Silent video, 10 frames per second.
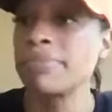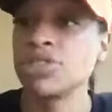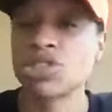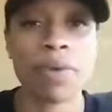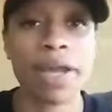
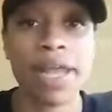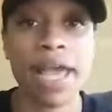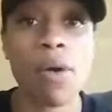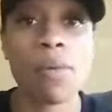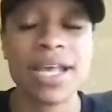So right
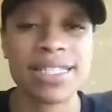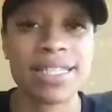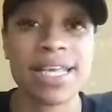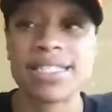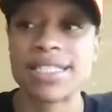now it
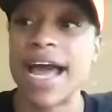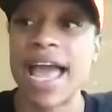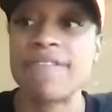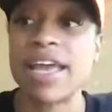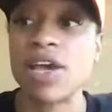says that I
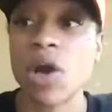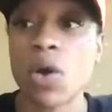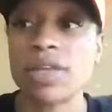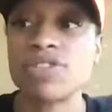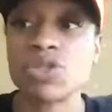have a
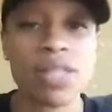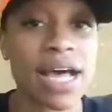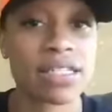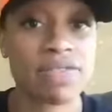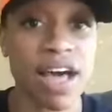goal of
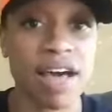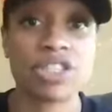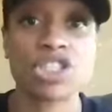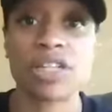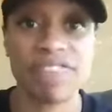
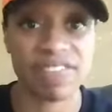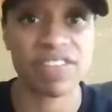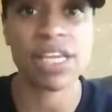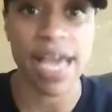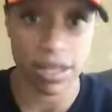
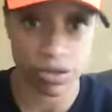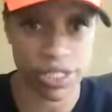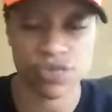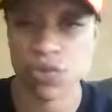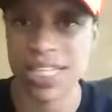2,550
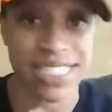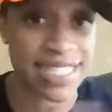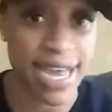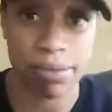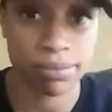calories for the
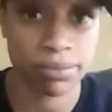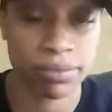day.